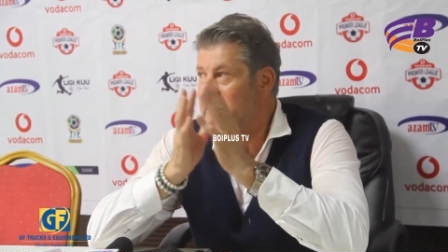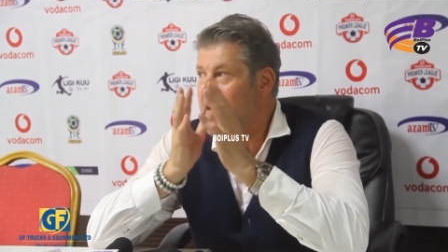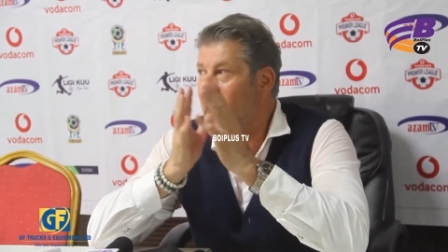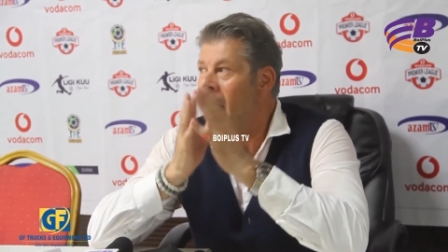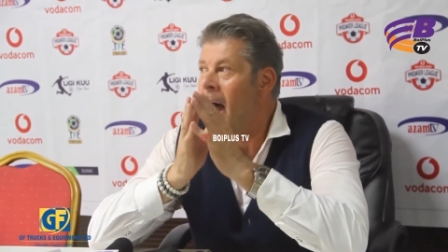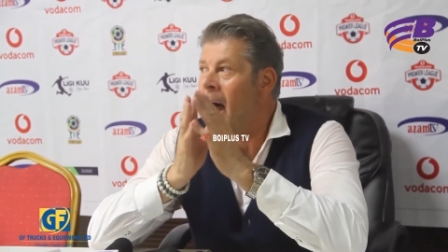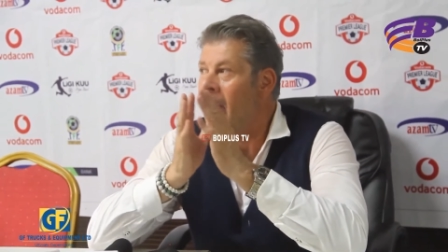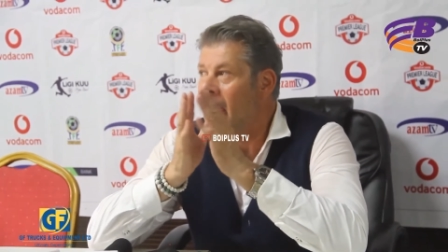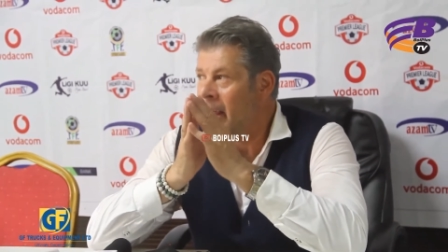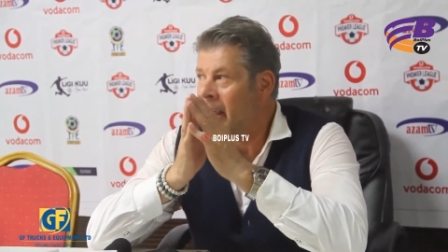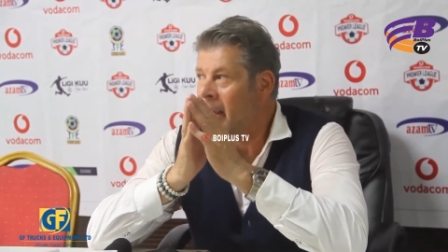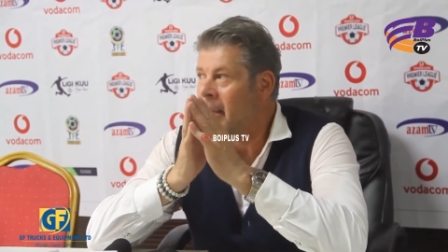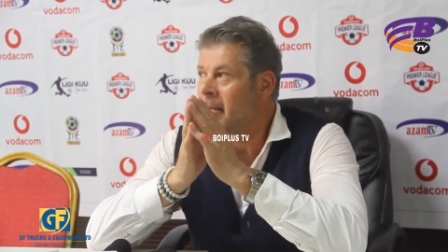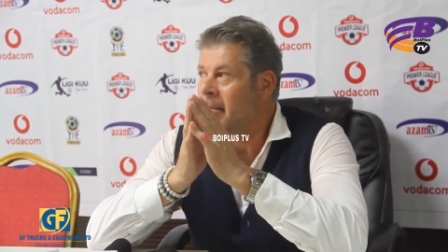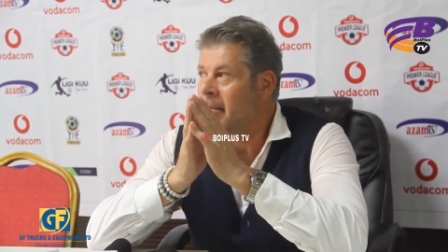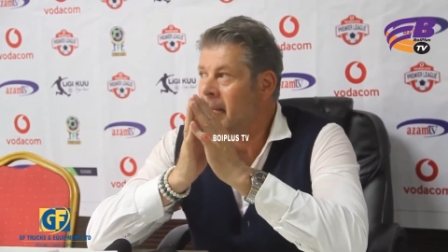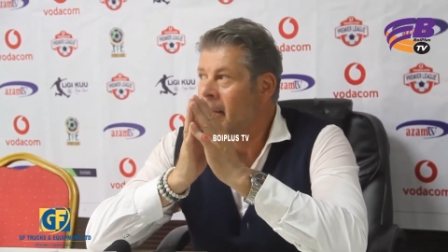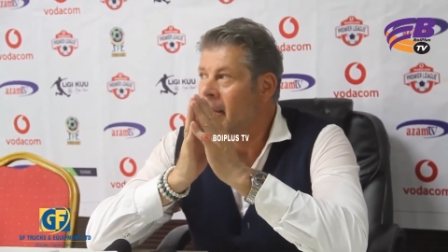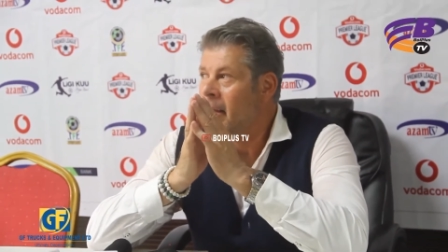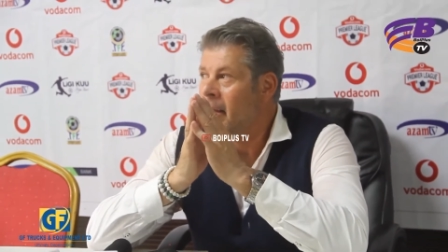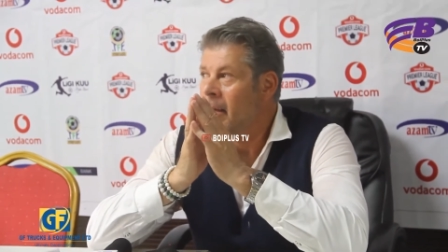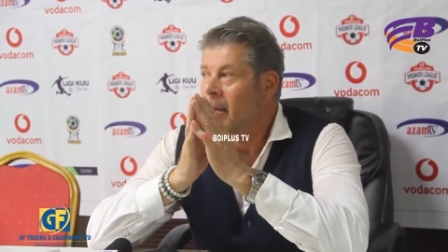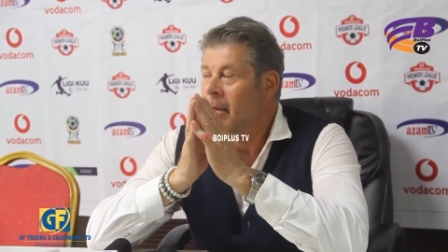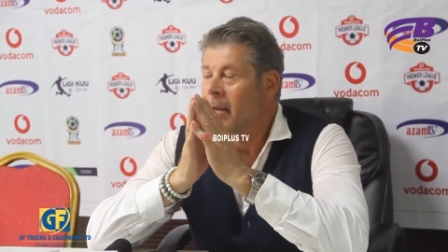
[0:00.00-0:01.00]
tight
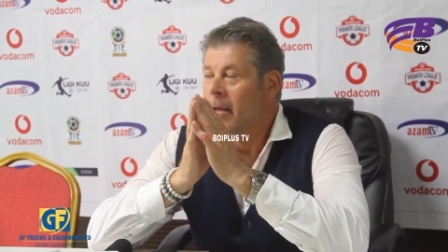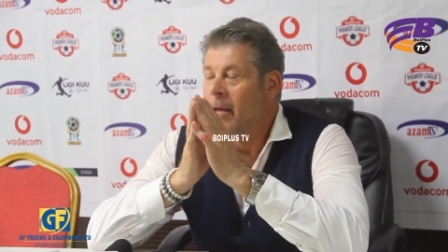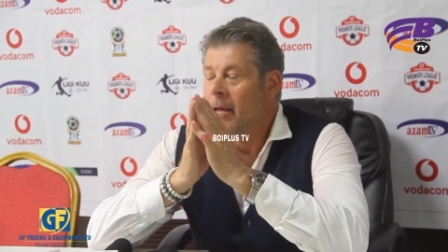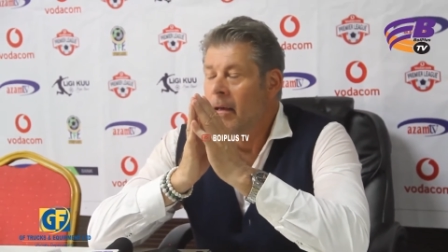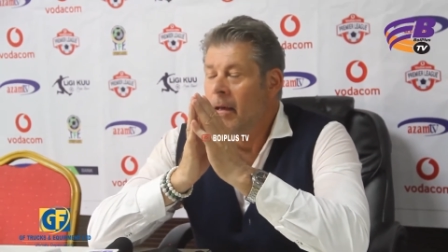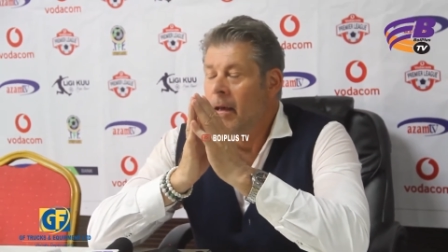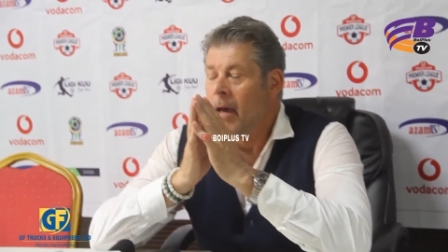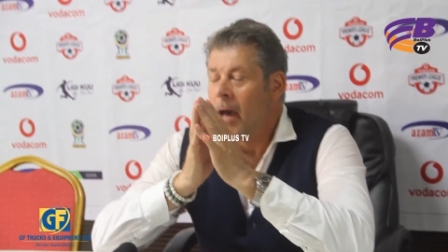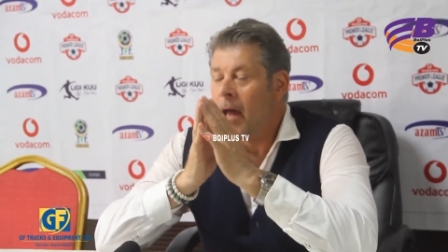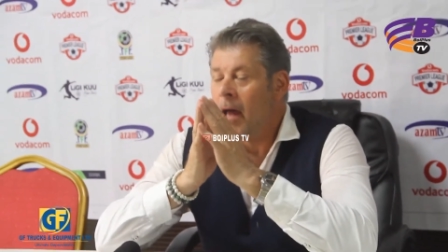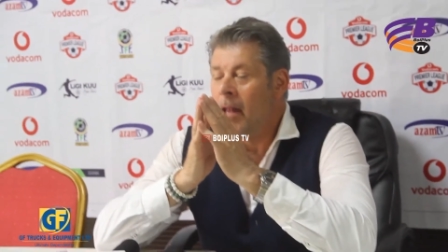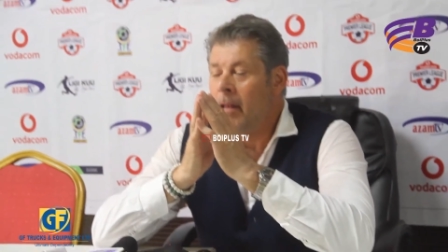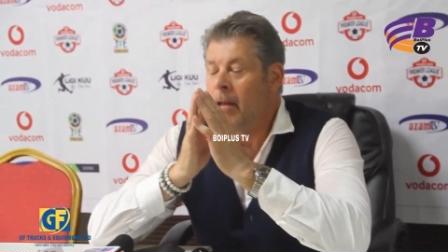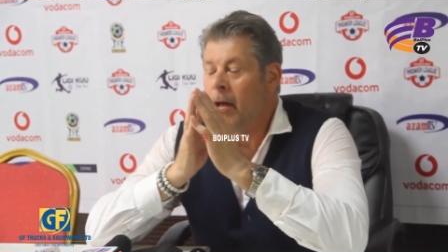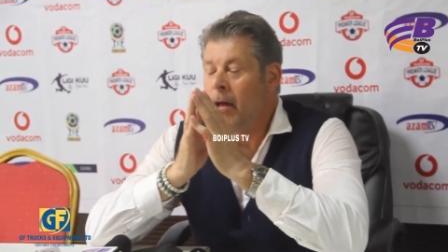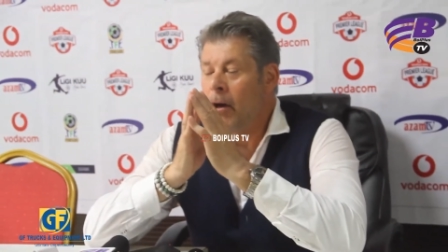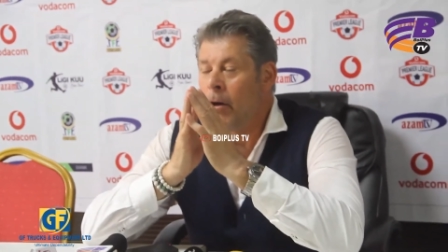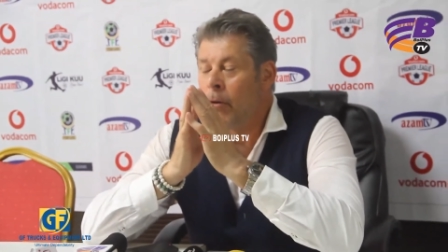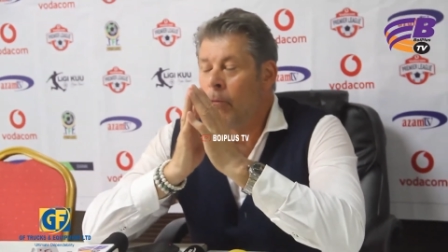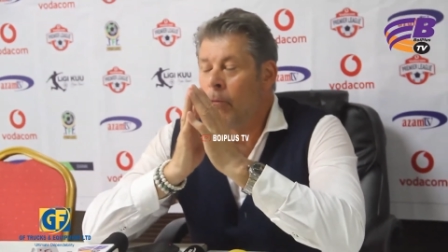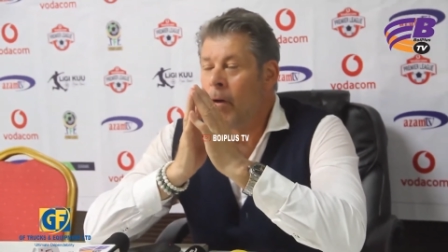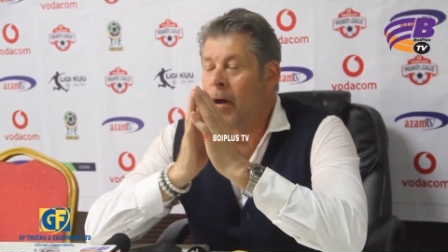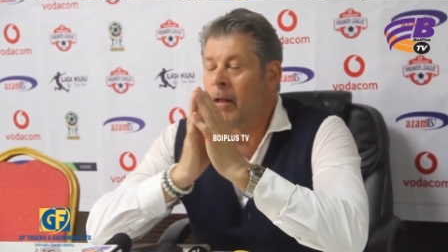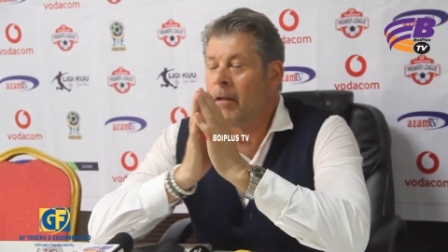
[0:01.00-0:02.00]
and
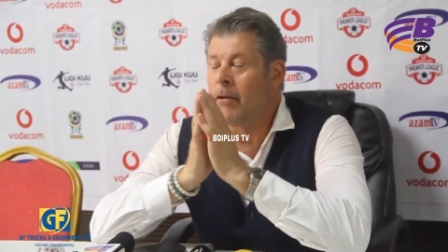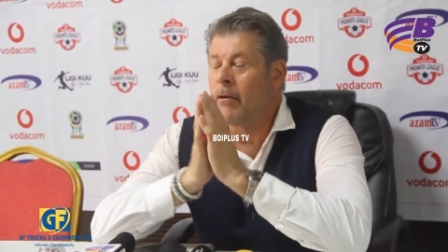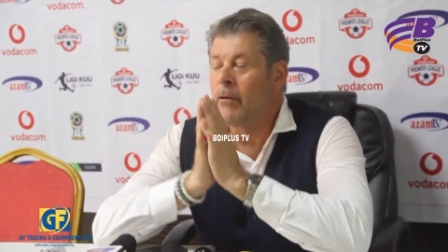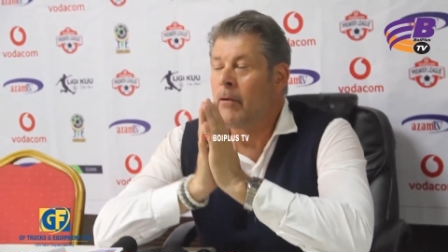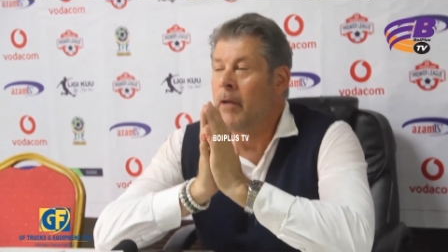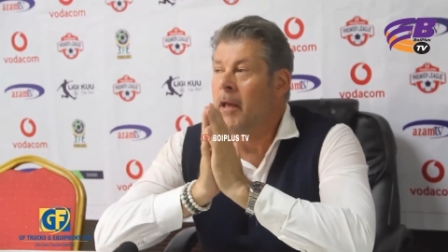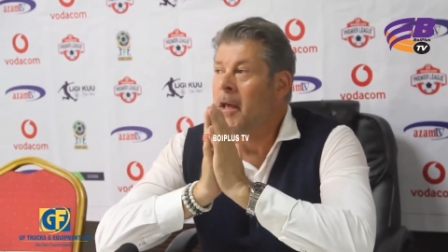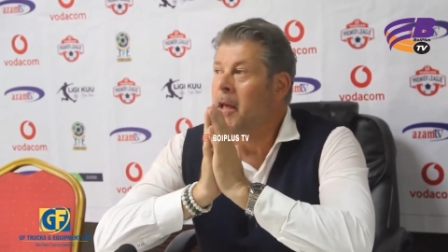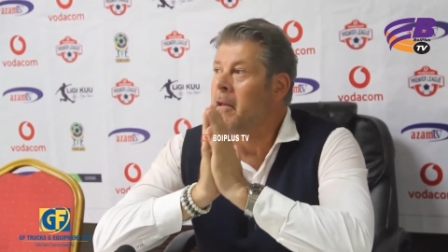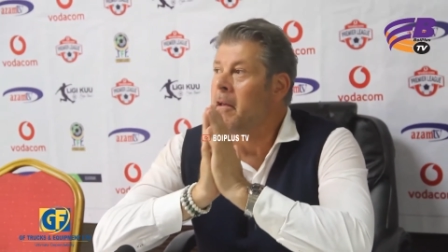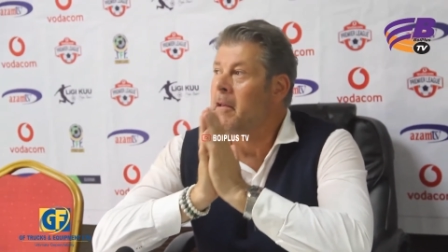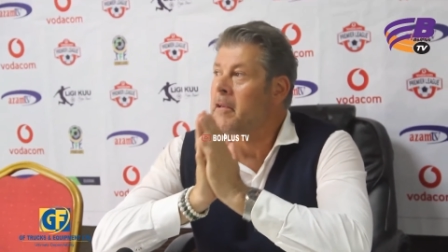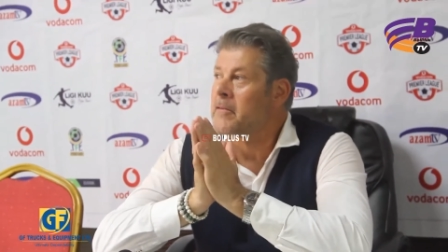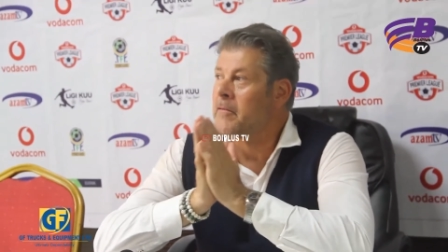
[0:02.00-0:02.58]
uh, when a league is